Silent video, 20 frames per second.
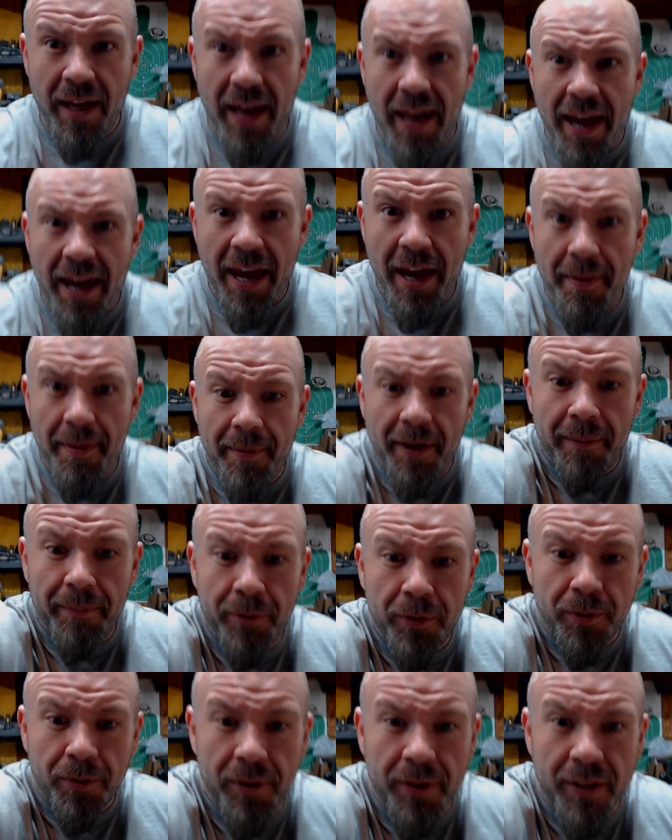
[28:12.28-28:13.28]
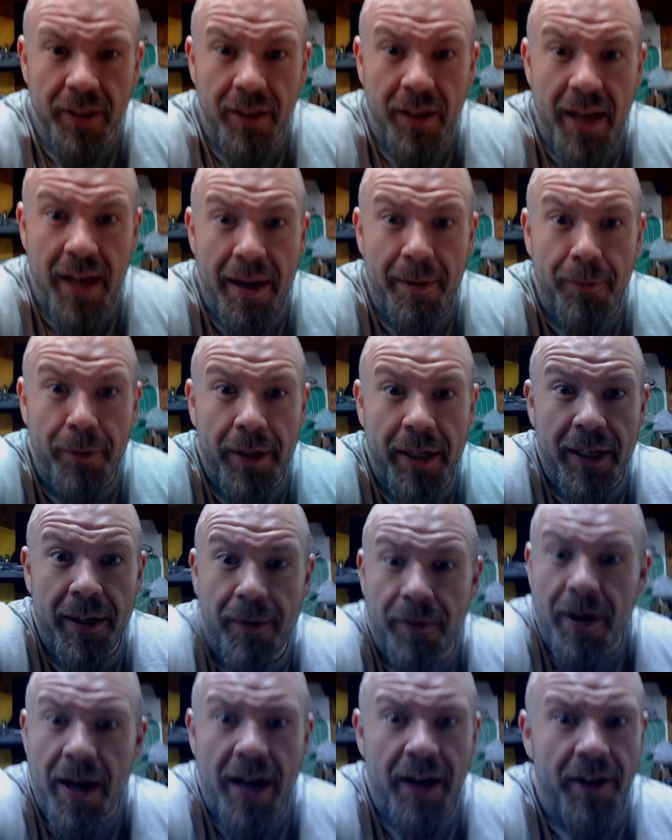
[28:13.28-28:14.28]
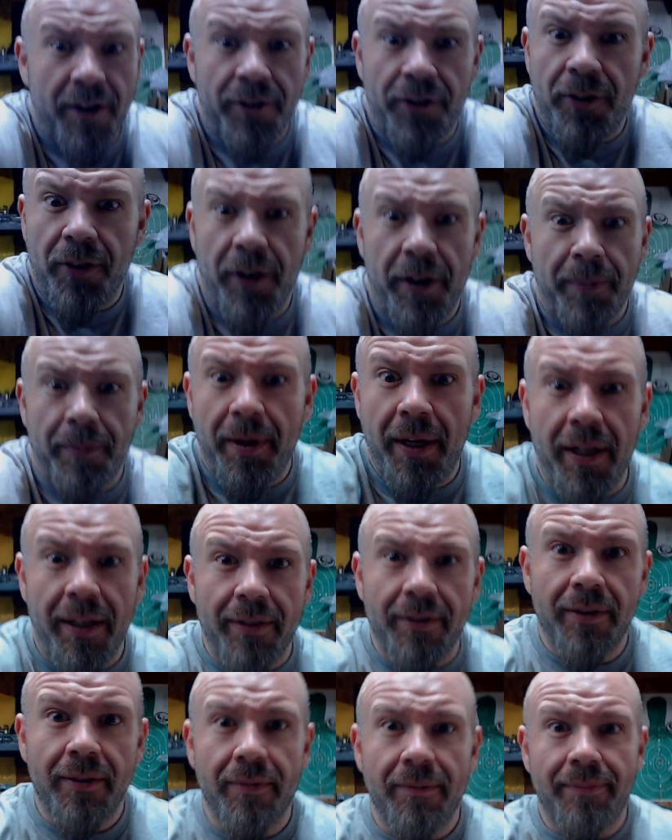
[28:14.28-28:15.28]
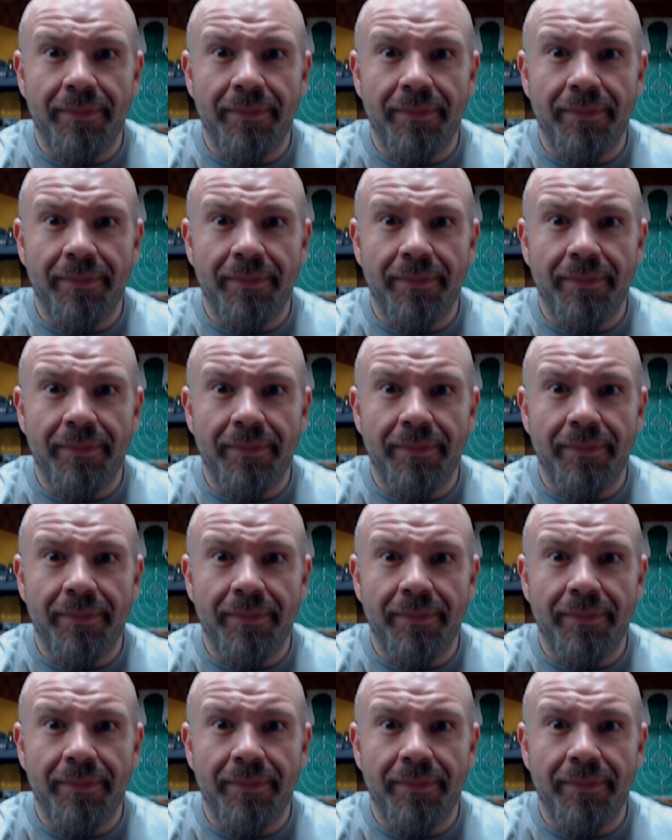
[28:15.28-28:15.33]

aim up towards the light. We'll get it right on 30 minutes.